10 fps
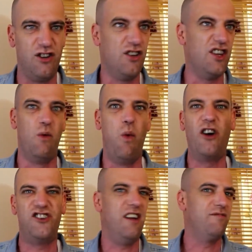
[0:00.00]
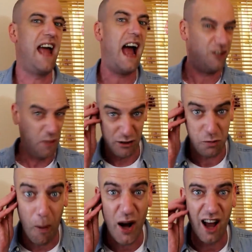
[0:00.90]
You watch it and react to it.
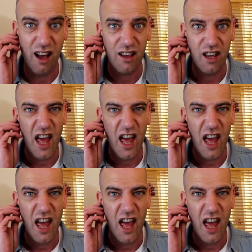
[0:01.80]
Spoiler,